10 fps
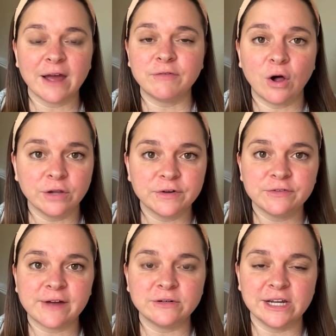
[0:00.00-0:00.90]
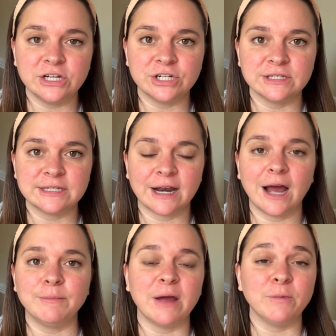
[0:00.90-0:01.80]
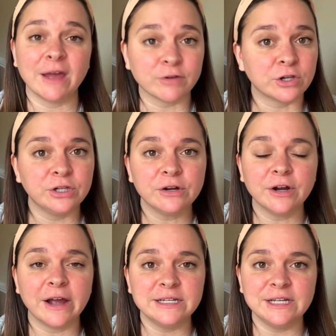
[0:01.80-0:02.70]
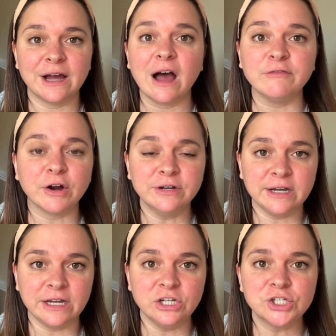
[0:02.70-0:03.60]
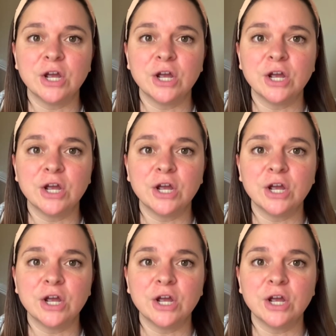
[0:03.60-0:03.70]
all of our foundations set up and we have a clear idea of our niche,